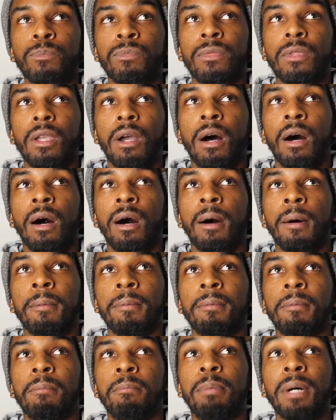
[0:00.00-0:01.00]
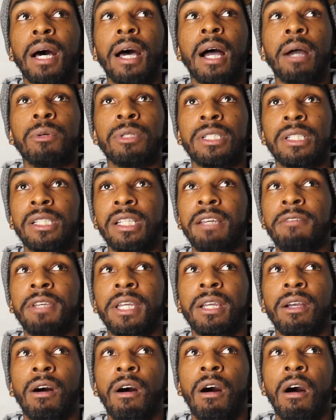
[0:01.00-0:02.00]
but I was
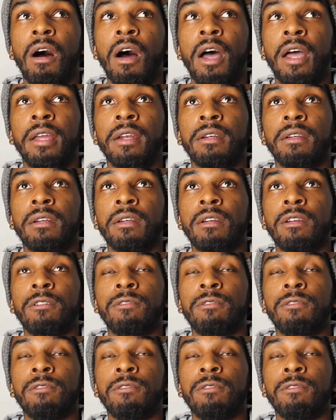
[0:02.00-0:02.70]
living on